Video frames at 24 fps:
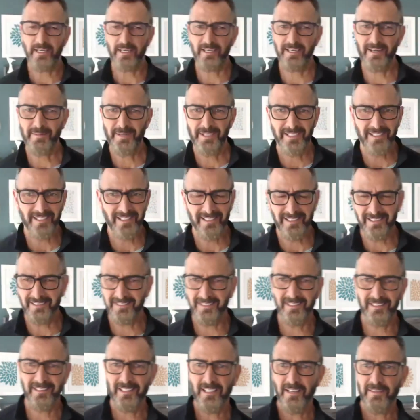I mean, I
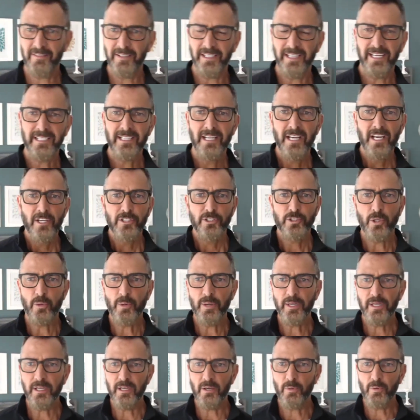love it. And so
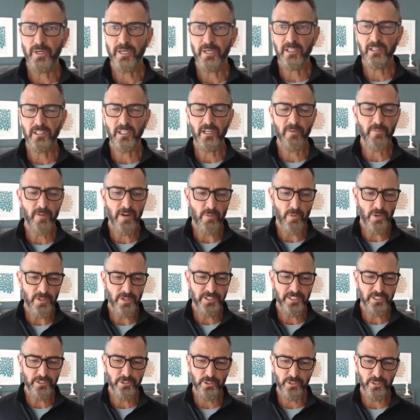I wanted to clarify one thing
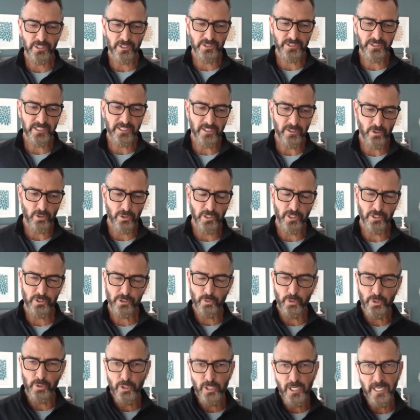too that you said earlier. So when
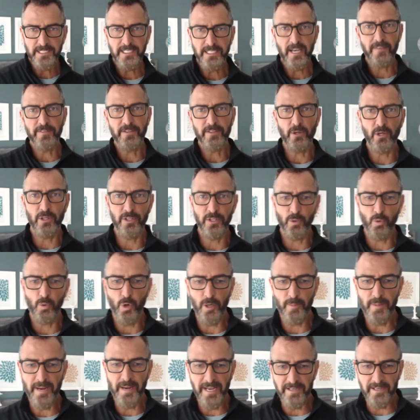you guys have the warm
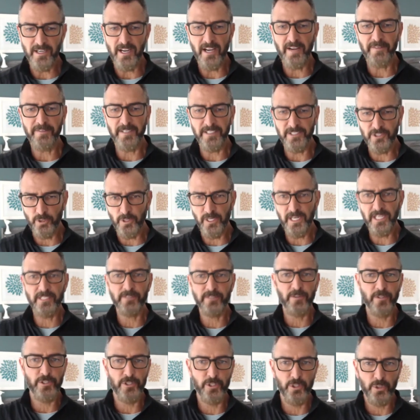handoff and it's
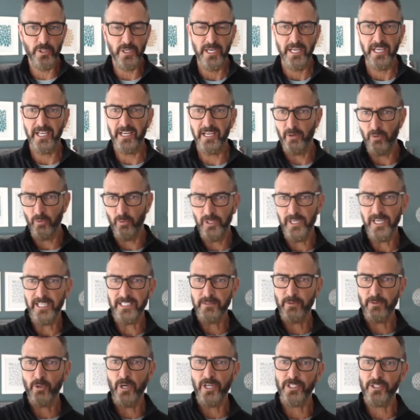transferred to, and we got some
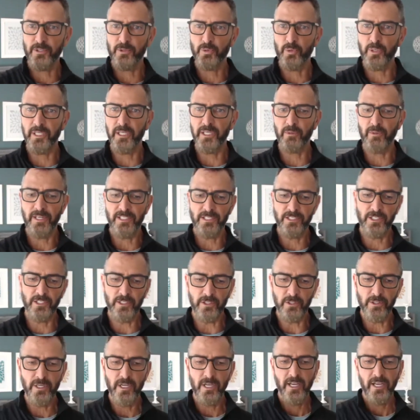questions, we'll get right to you,
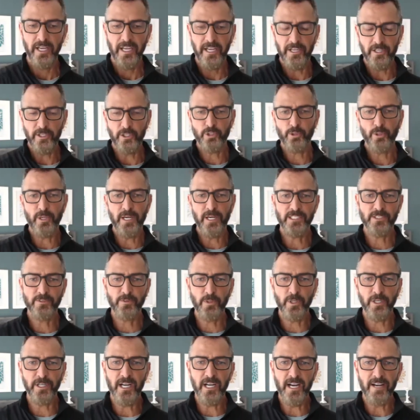and you transfer
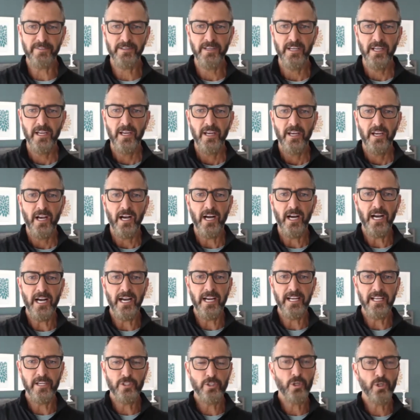it off,
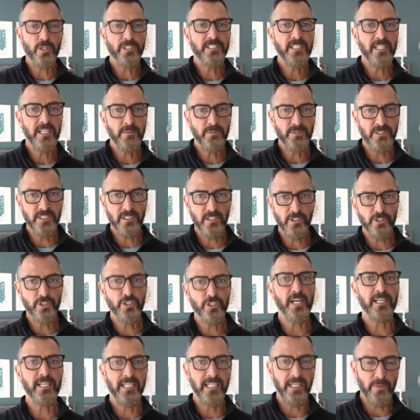is your team still
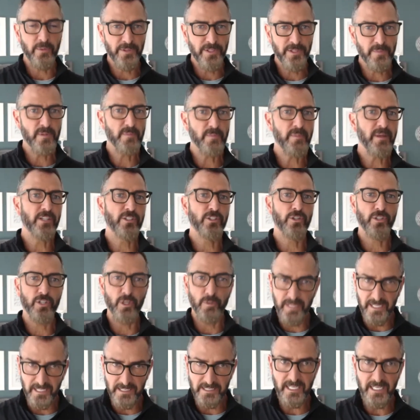checking in with them to make sure they're
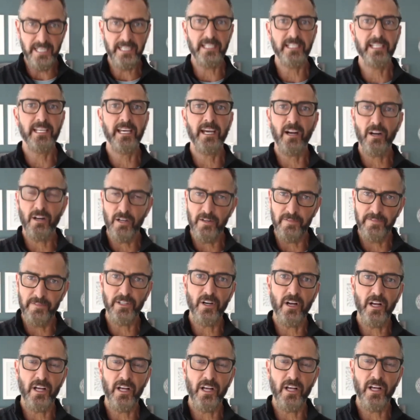being taken care of and
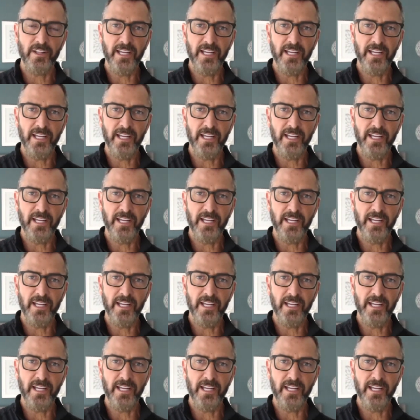all